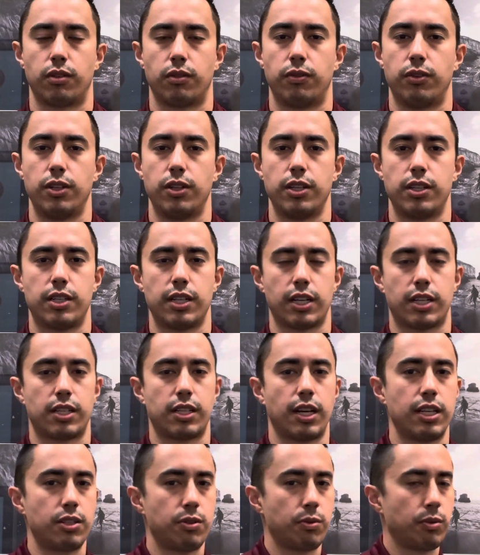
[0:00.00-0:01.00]
For this
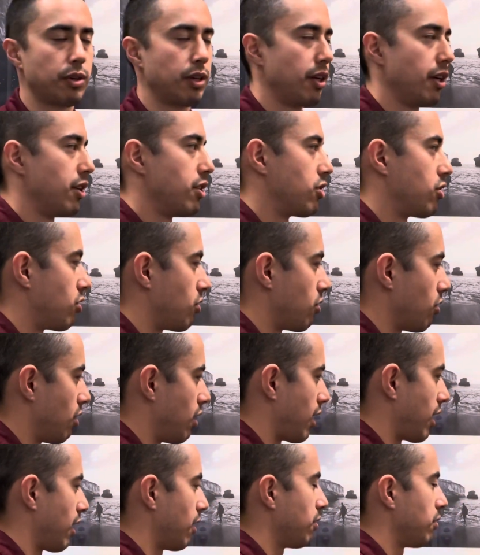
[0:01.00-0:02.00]
exercise, we're gonna start
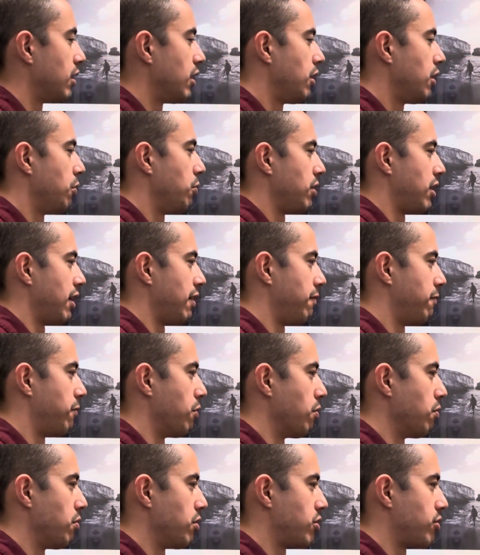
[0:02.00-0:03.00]
out with a
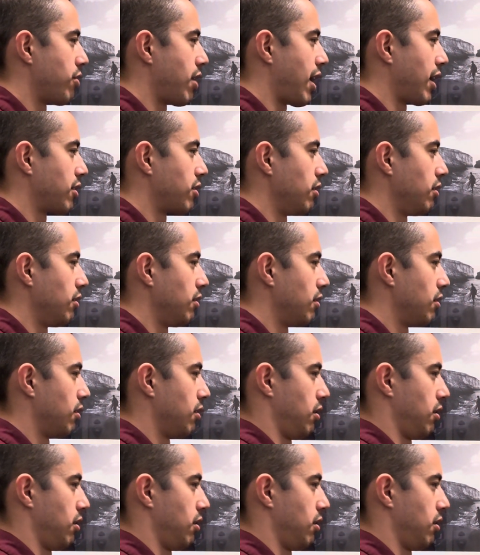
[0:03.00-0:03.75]
forward traction,